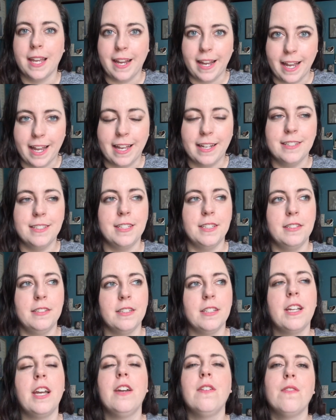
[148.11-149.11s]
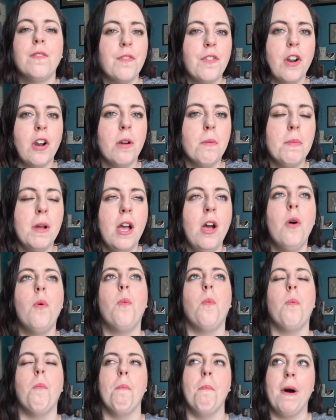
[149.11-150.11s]
and confirm
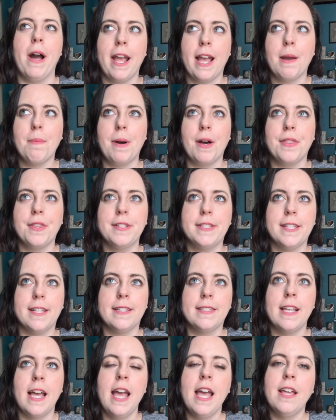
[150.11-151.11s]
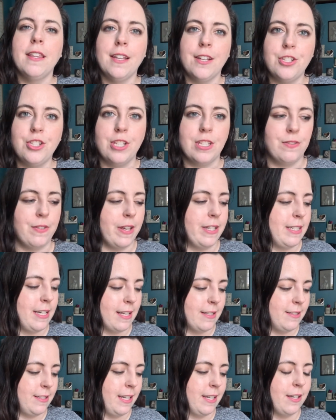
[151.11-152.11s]
my hypothesis that she's
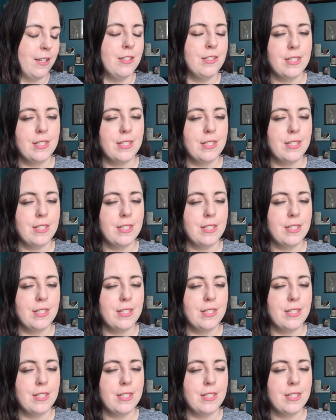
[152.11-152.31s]
fantastic.